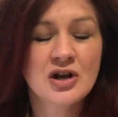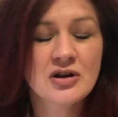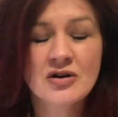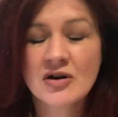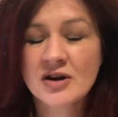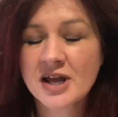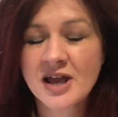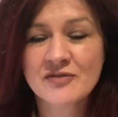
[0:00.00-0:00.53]

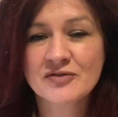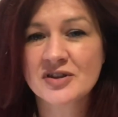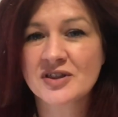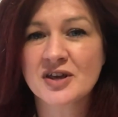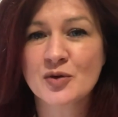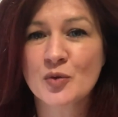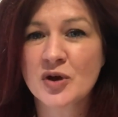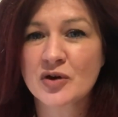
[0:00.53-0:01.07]
Not
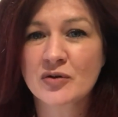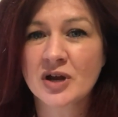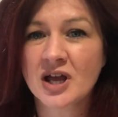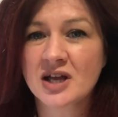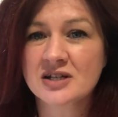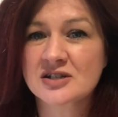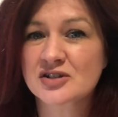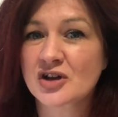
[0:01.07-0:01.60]
everything we
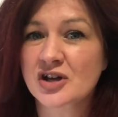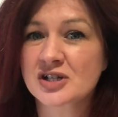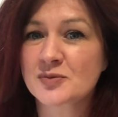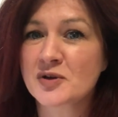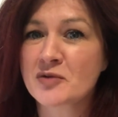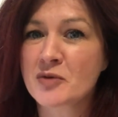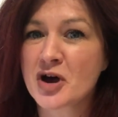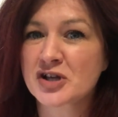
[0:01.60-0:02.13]
create is going to
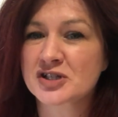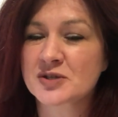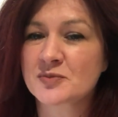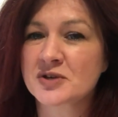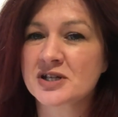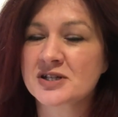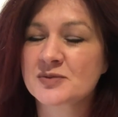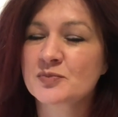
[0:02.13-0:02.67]
be a
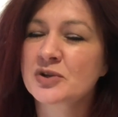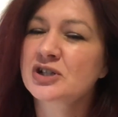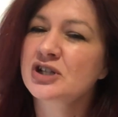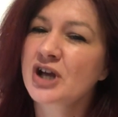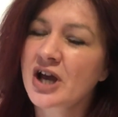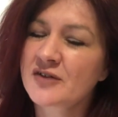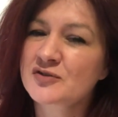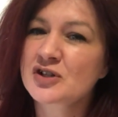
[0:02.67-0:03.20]
masterpiece, but
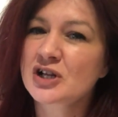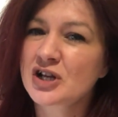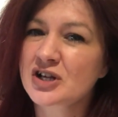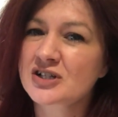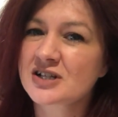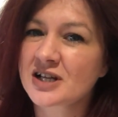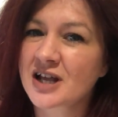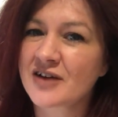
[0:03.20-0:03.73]
you have to
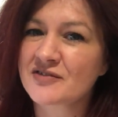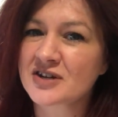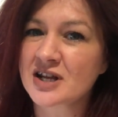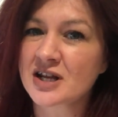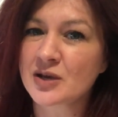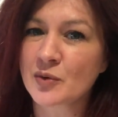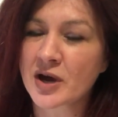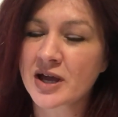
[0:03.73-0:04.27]
learn to love it
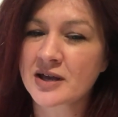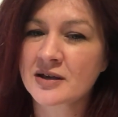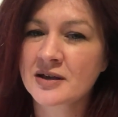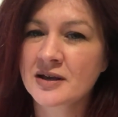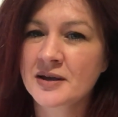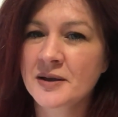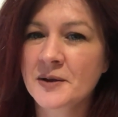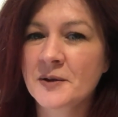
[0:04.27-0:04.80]
anyway.
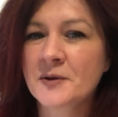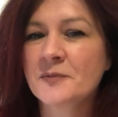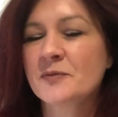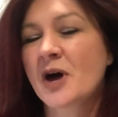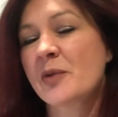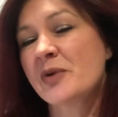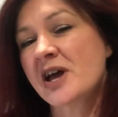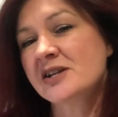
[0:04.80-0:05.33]

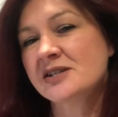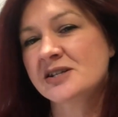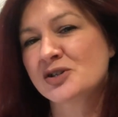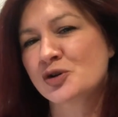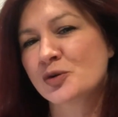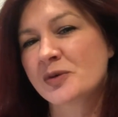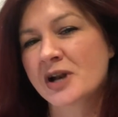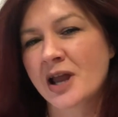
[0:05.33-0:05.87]
Our paintings
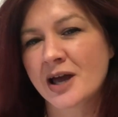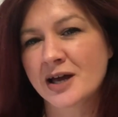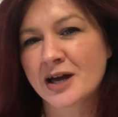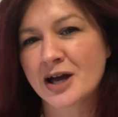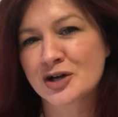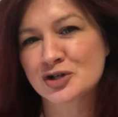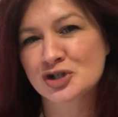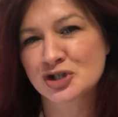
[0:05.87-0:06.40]
are a bit like
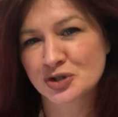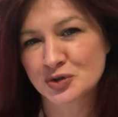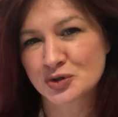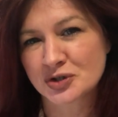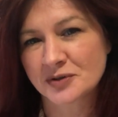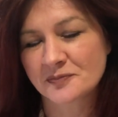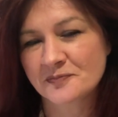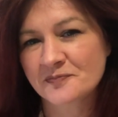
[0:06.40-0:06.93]
our
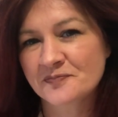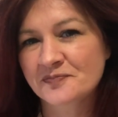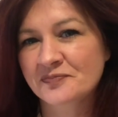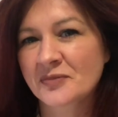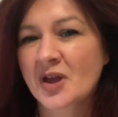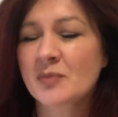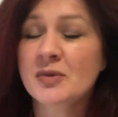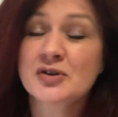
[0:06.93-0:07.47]
children.
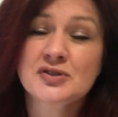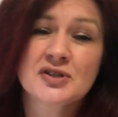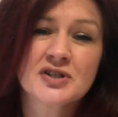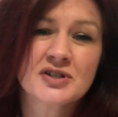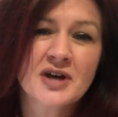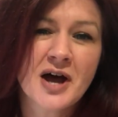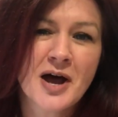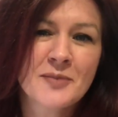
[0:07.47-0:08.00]
Most of the
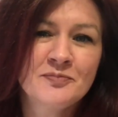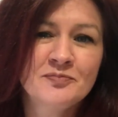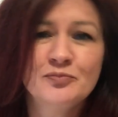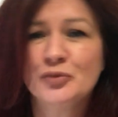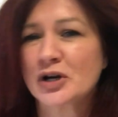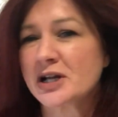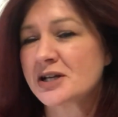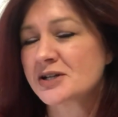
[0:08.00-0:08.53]
time,
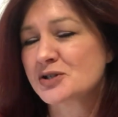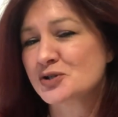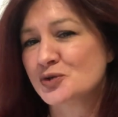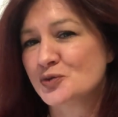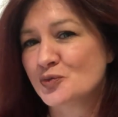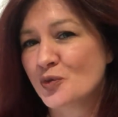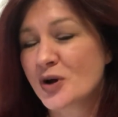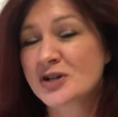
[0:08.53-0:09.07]
brilliant
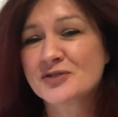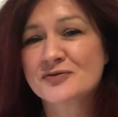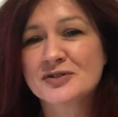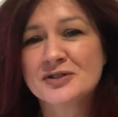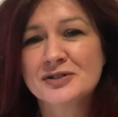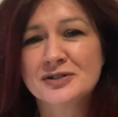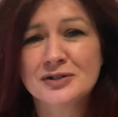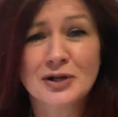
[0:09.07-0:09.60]
and
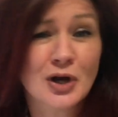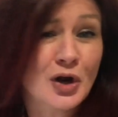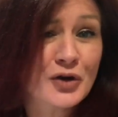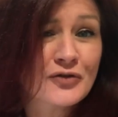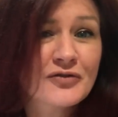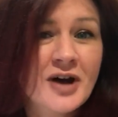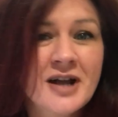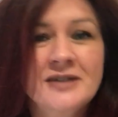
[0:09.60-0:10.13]
wonderful and a lot
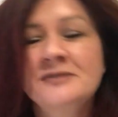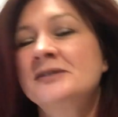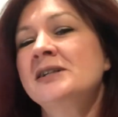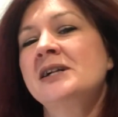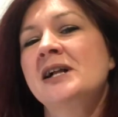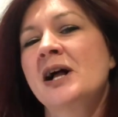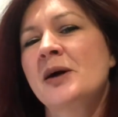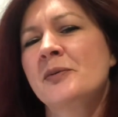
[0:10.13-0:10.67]
of fun.
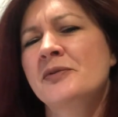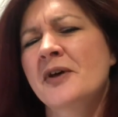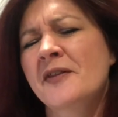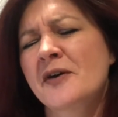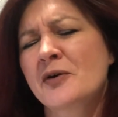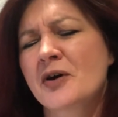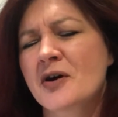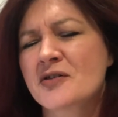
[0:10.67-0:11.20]
Then
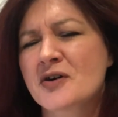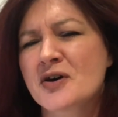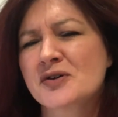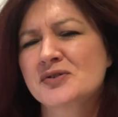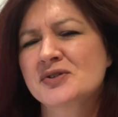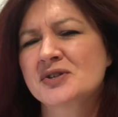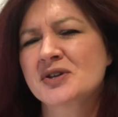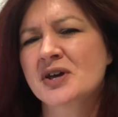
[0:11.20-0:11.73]
there are
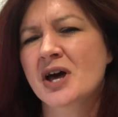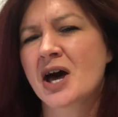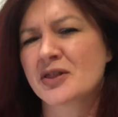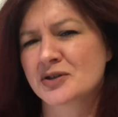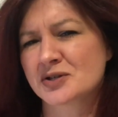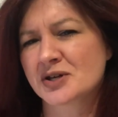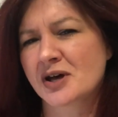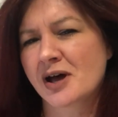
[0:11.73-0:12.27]
those
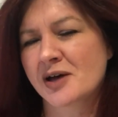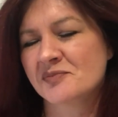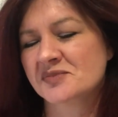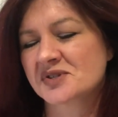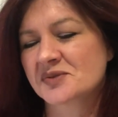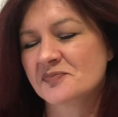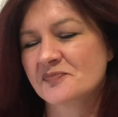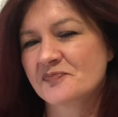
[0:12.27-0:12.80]
other
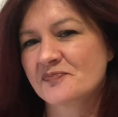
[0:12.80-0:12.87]
times.